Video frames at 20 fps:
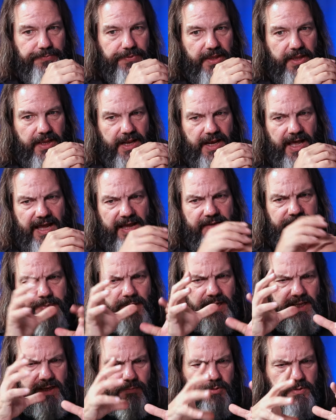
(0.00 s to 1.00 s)
And I've
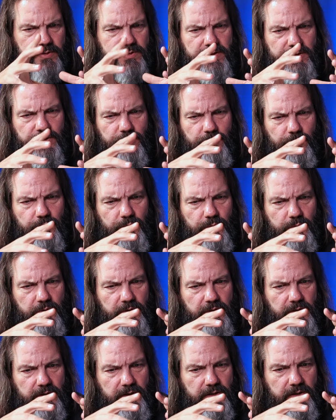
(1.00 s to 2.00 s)
been able to
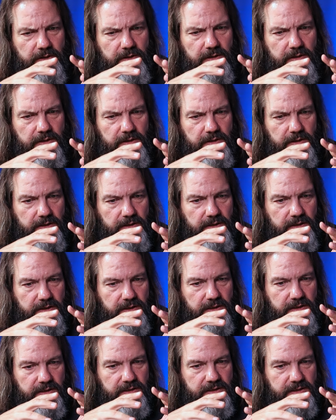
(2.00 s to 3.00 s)

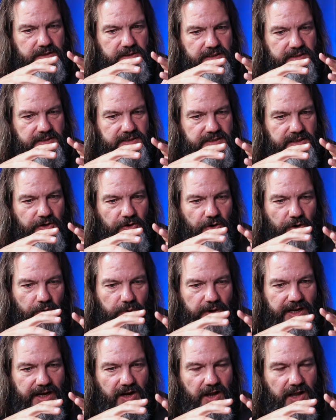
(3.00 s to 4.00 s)
to zero
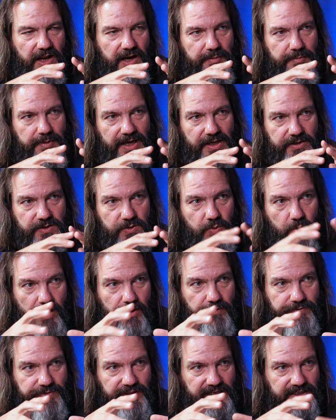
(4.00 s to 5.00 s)
in on about
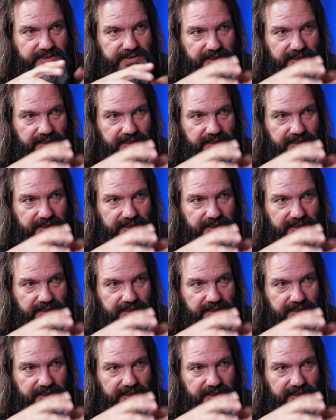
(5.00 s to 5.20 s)
twelve things.